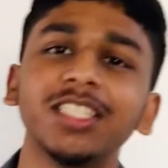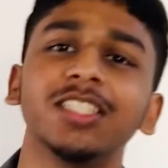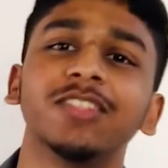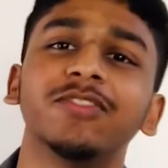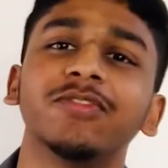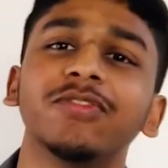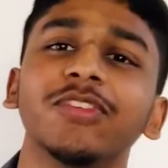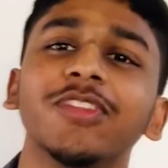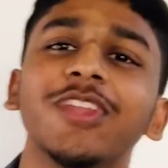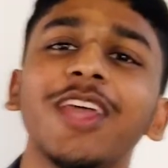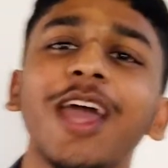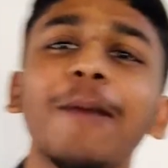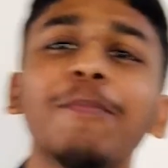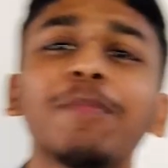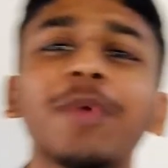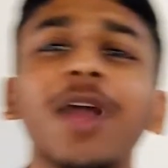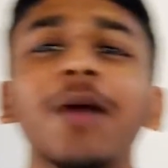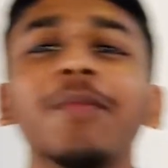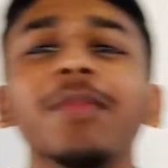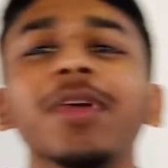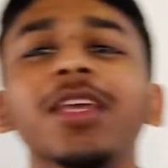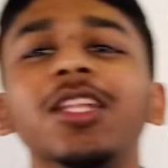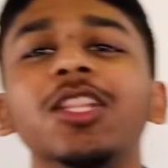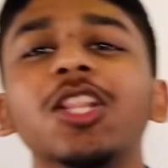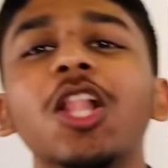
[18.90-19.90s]
for the
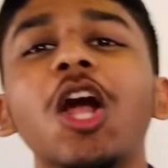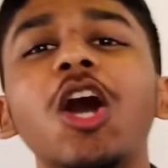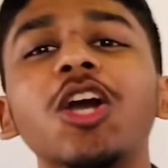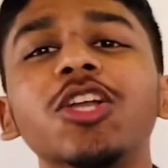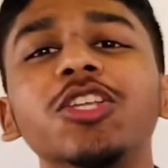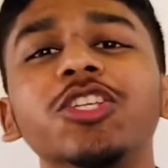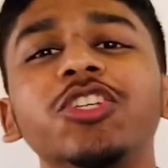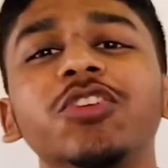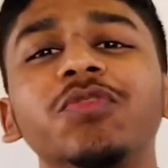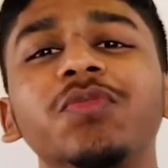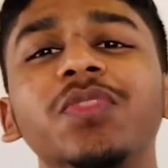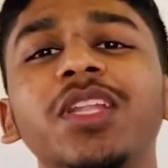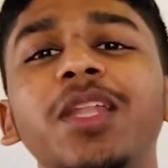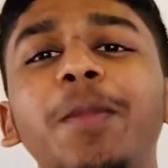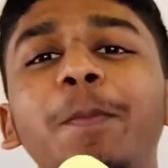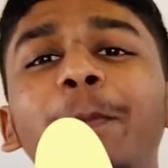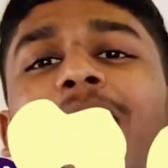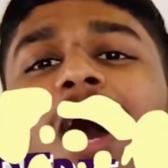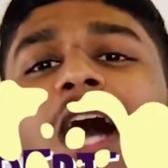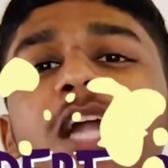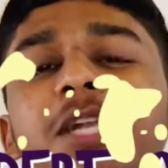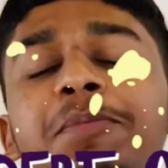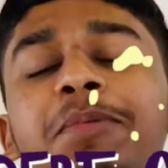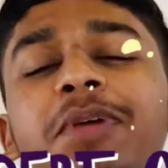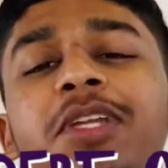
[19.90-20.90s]
upcoming launch of the
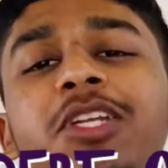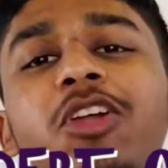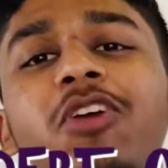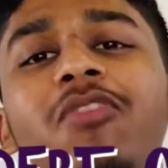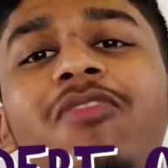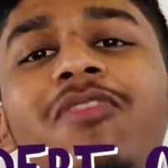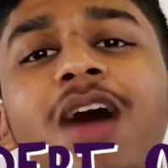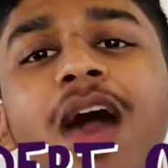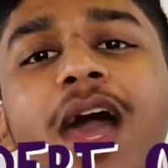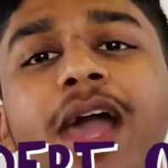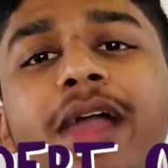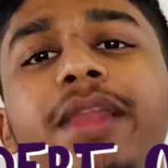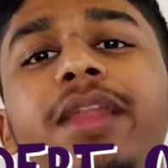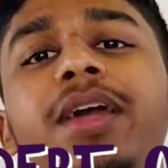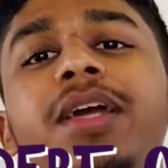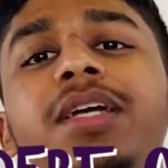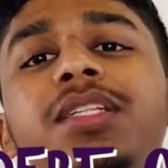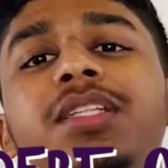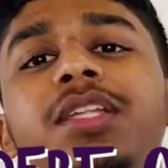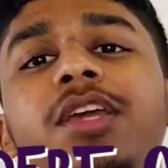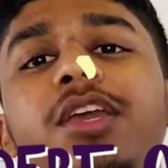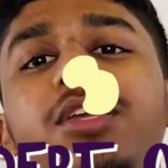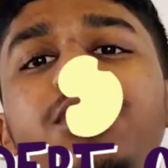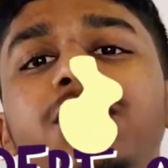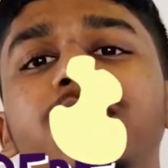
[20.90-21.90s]
Department of
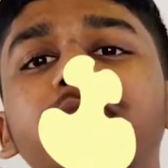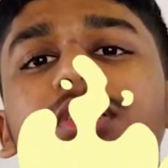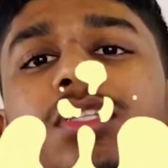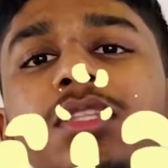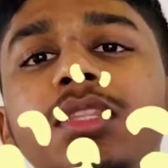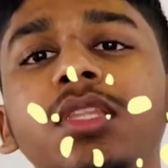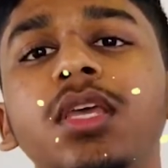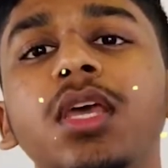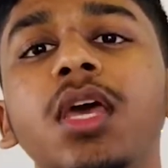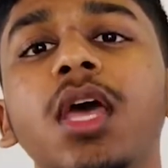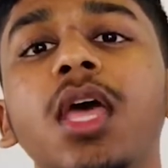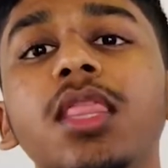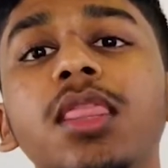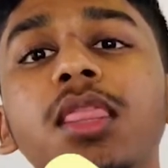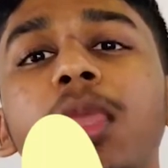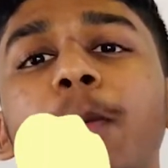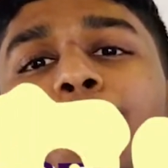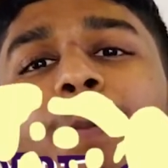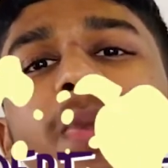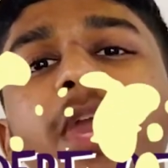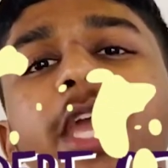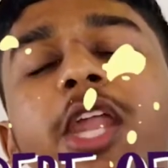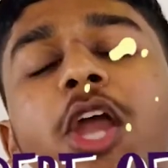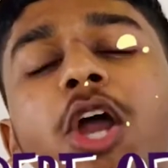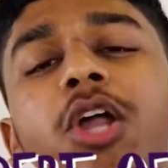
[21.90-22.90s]
Ionization, the
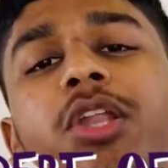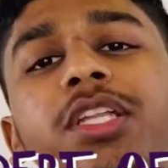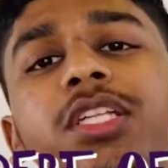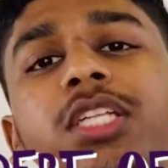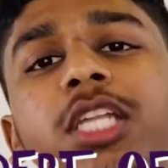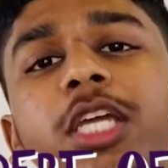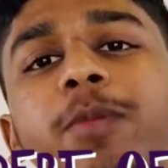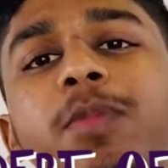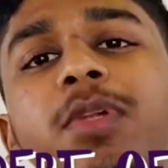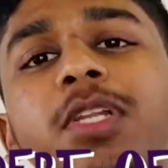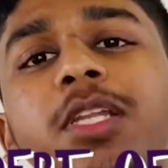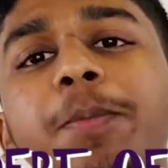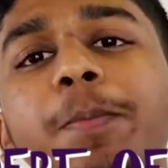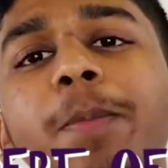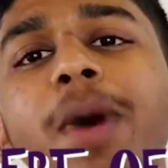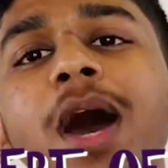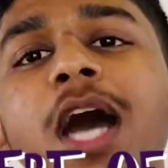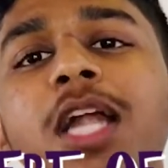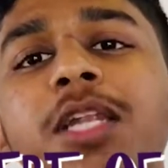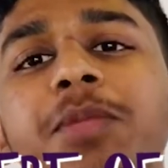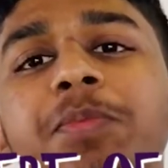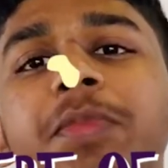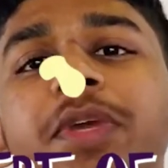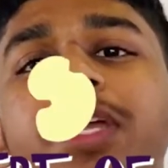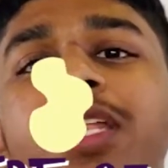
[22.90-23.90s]
Periodic Table
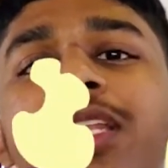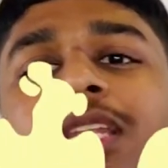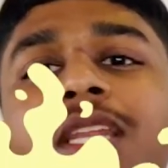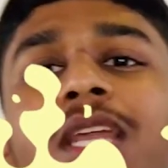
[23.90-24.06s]
Department